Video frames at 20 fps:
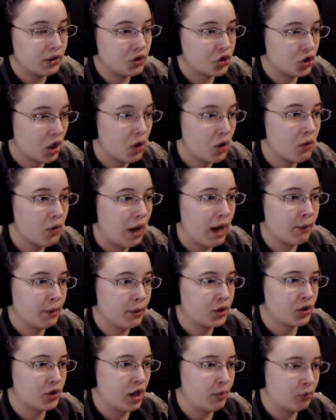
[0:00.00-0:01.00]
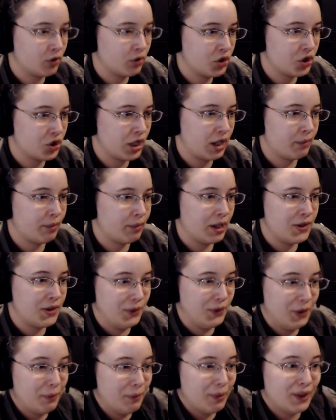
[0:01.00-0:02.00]
show how much I appreciate it by
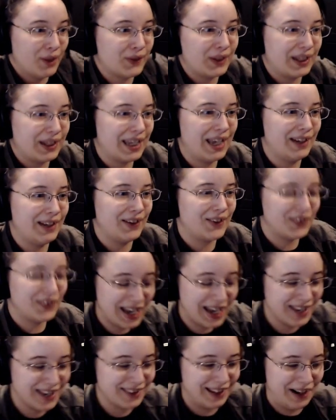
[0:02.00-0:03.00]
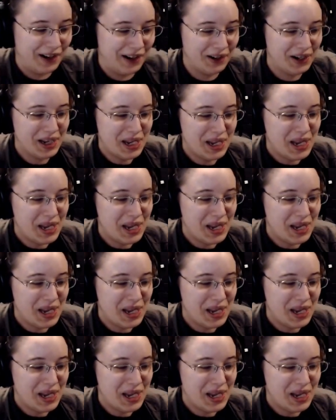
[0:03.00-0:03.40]
doing the best I can to stay there.